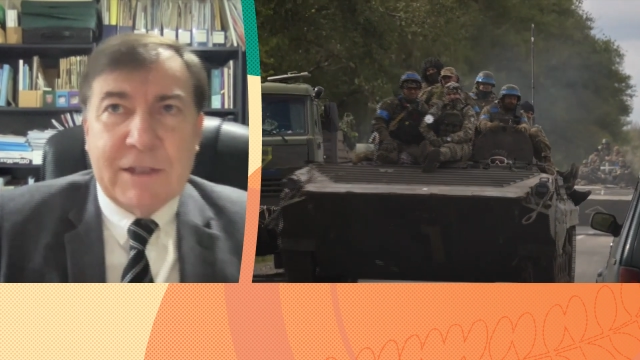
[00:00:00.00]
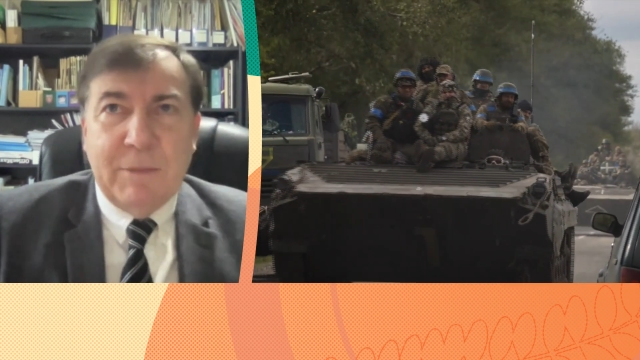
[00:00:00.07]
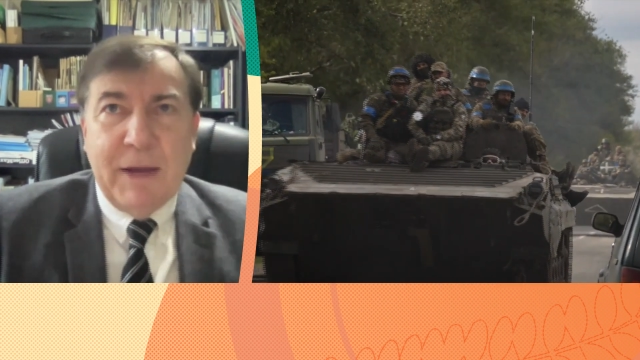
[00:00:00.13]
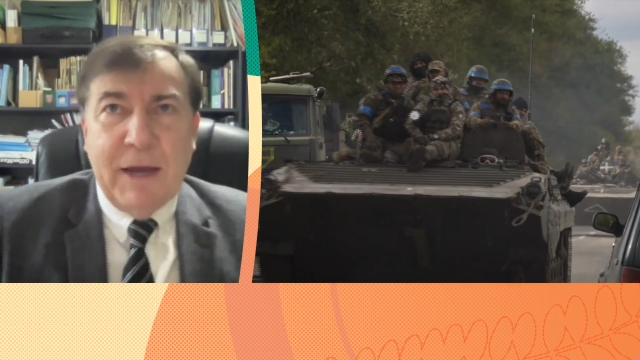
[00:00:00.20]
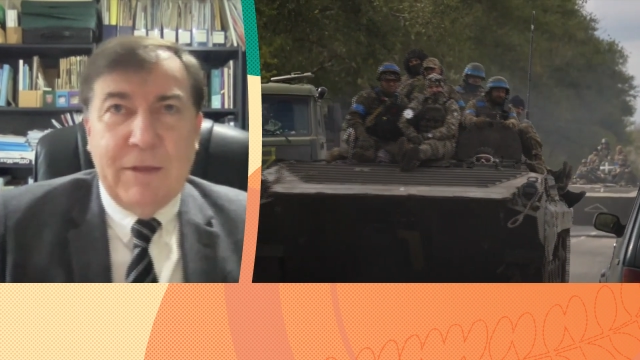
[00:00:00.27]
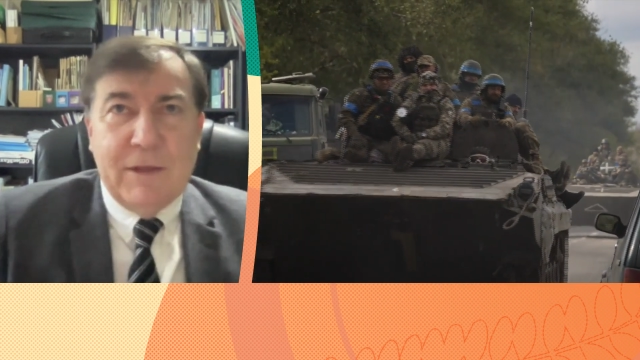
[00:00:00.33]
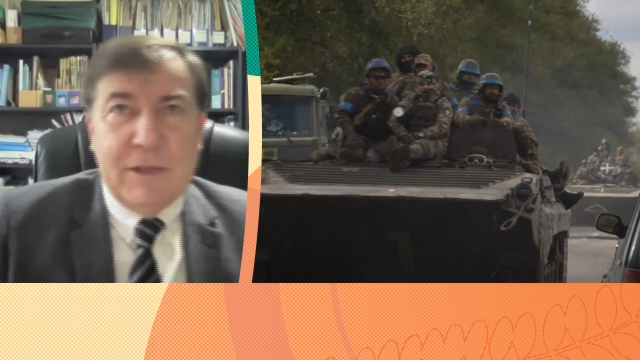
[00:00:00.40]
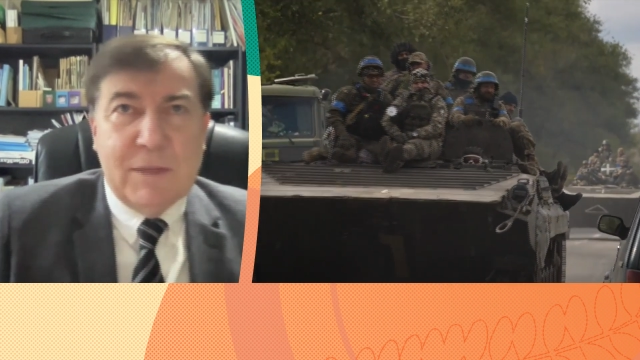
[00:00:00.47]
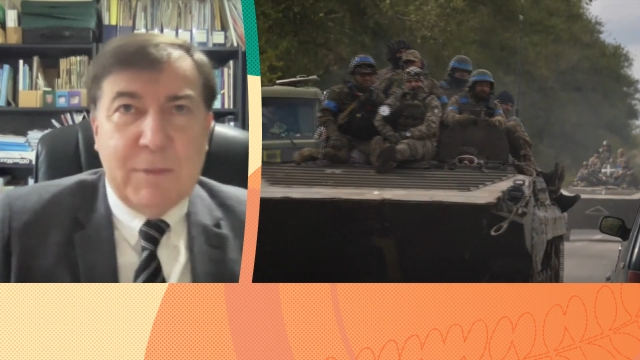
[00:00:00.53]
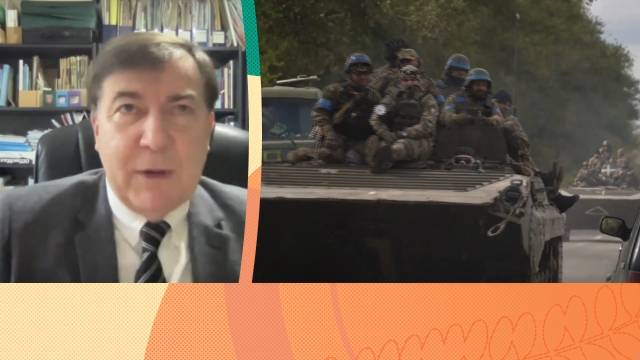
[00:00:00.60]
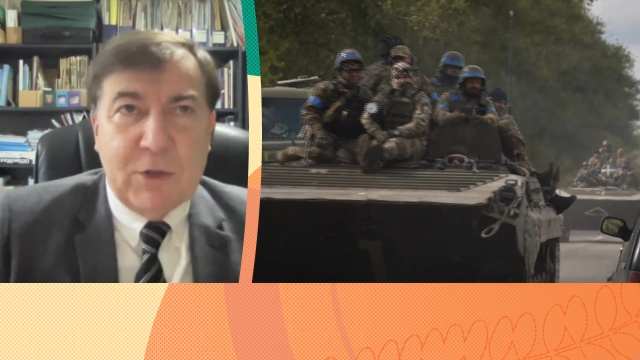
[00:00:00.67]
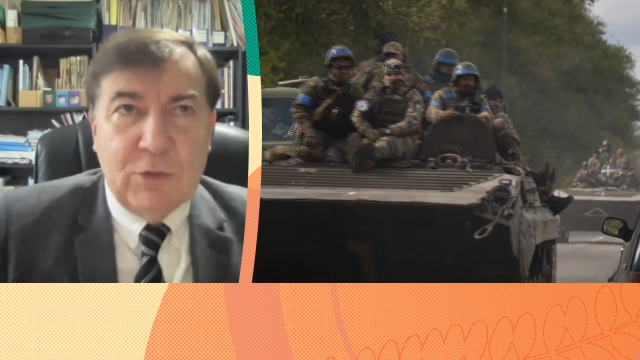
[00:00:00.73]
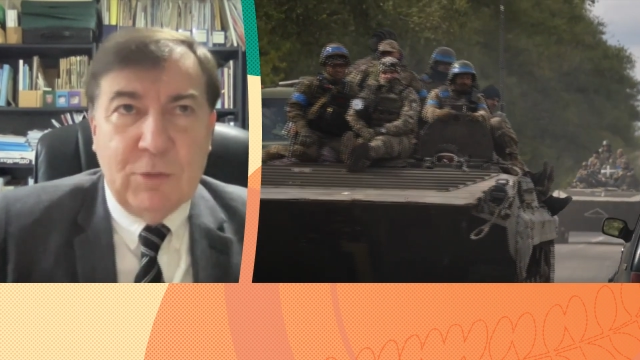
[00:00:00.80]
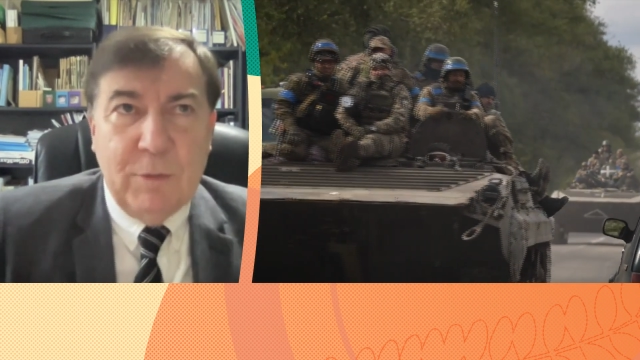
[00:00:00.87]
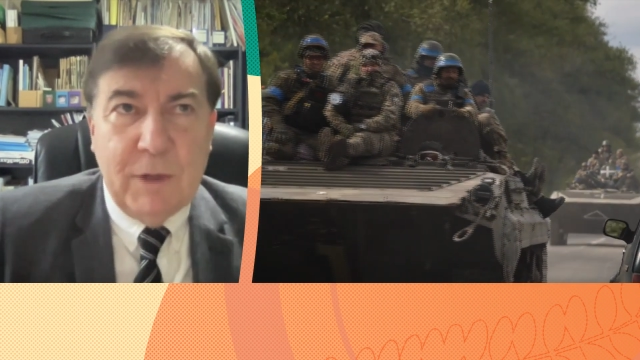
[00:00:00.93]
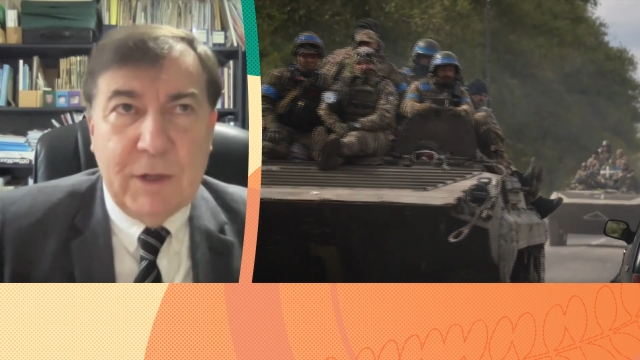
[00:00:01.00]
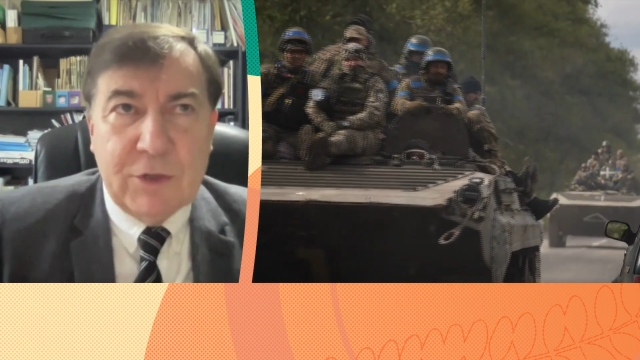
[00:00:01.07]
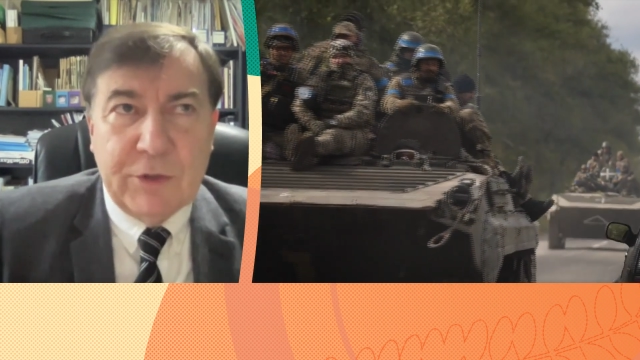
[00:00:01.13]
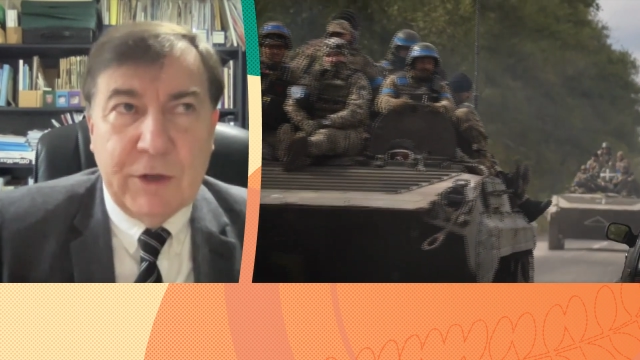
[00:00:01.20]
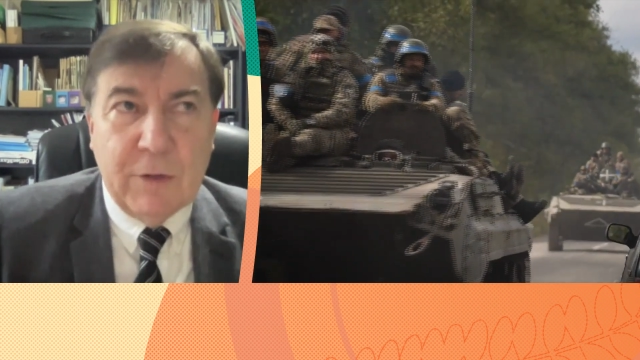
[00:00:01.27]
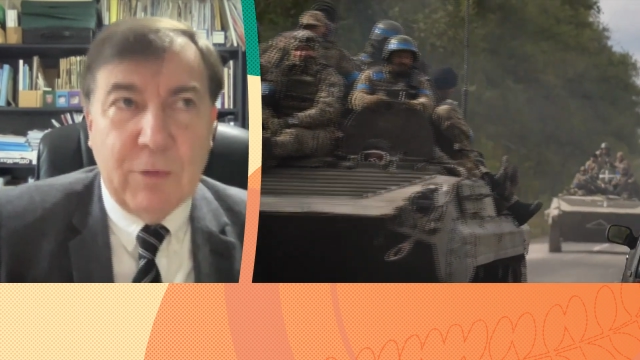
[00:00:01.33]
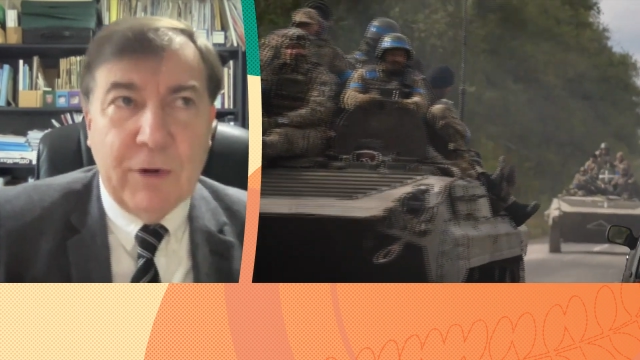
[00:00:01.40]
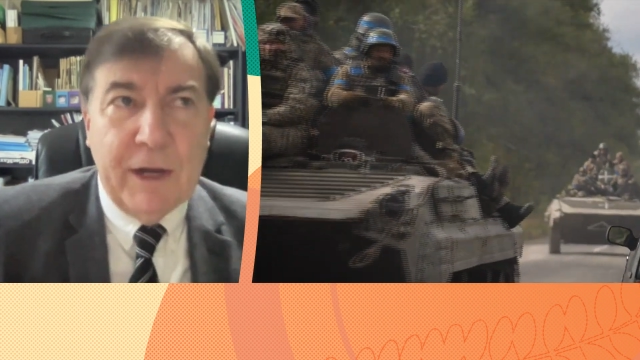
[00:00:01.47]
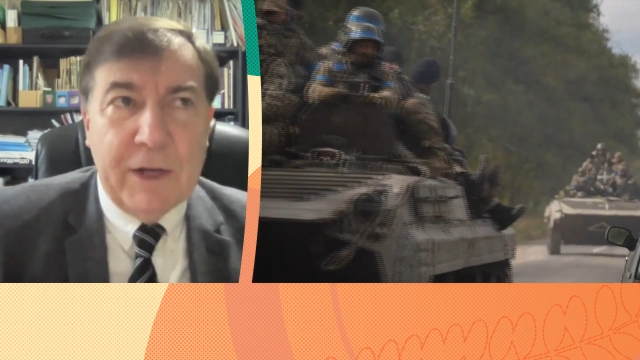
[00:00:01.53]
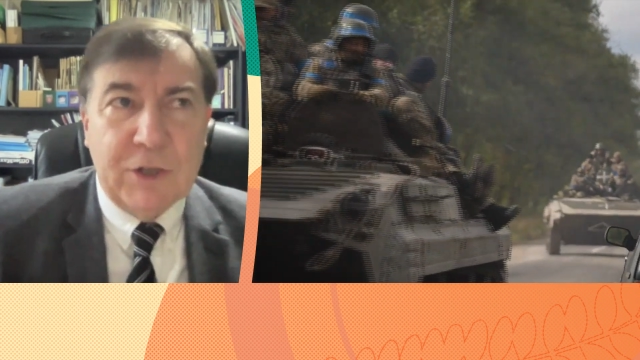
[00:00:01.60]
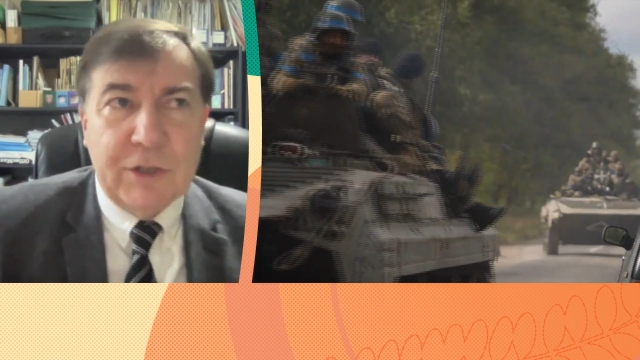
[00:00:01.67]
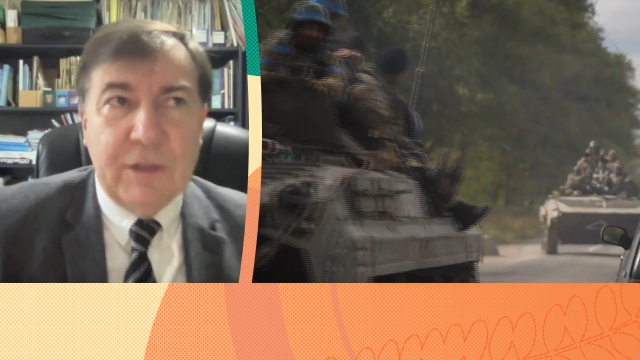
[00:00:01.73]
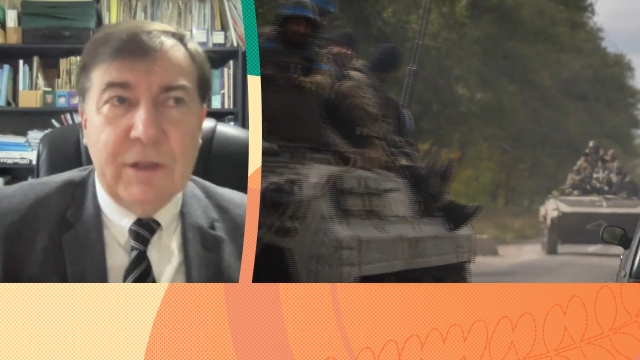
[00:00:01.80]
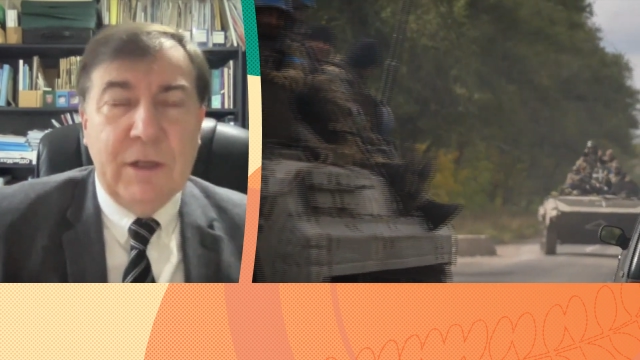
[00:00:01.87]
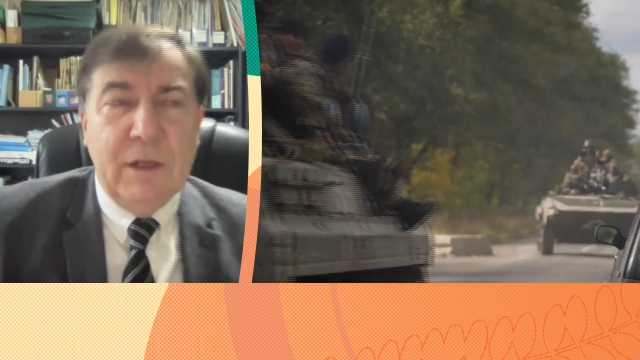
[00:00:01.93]
about this special military
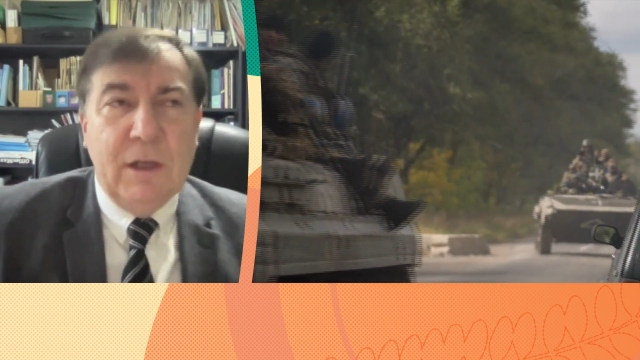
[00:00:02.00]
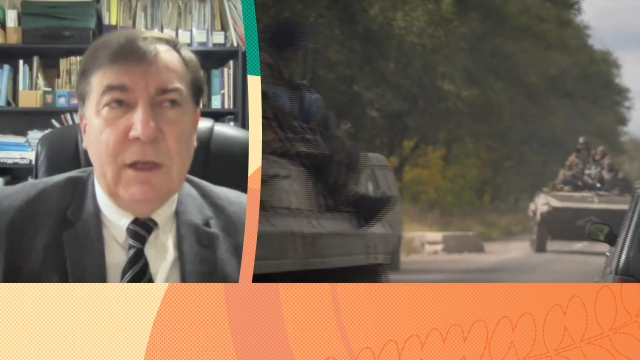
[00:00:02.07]
operation